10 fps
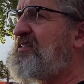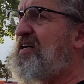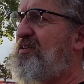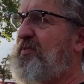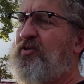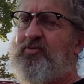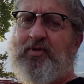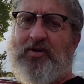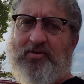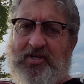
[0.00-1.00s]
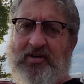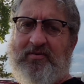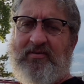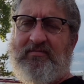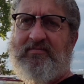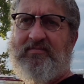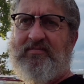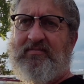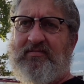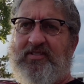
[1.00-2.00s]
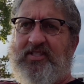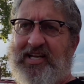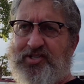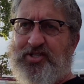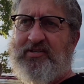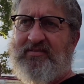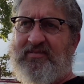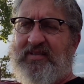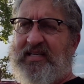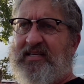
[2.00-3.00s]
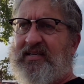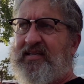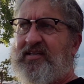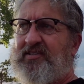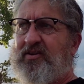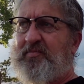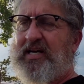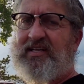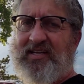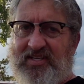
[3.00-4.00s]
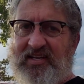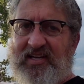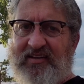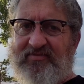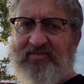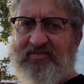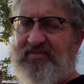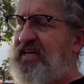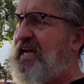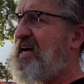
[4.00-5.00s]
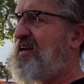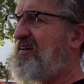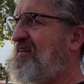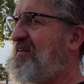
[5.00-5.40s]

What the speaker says: Kind of my home Coast Guard station during my enlisted life, and